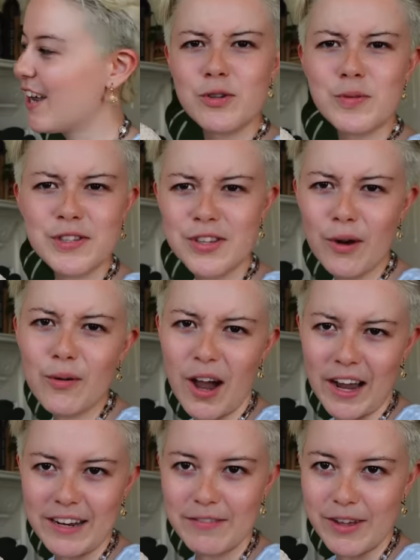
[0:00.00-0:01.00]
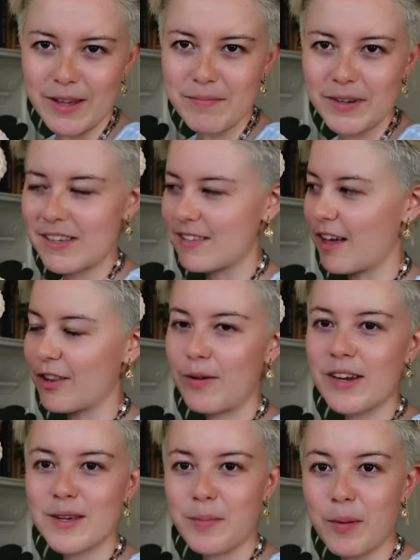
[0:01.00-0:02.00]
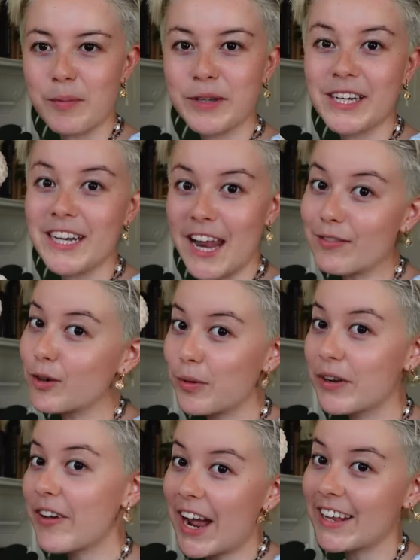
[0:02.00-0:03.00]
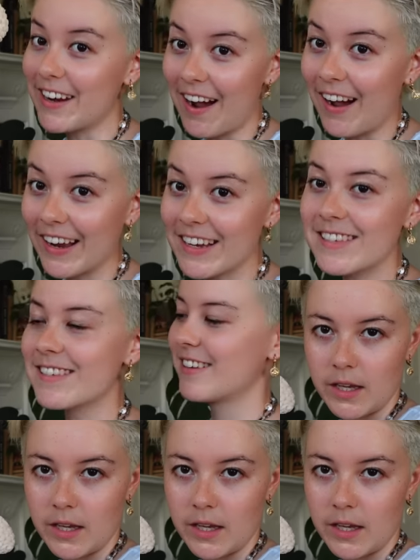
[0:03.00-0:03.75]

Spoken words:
which was so kind of him because otherwise I probably never would have added eyes.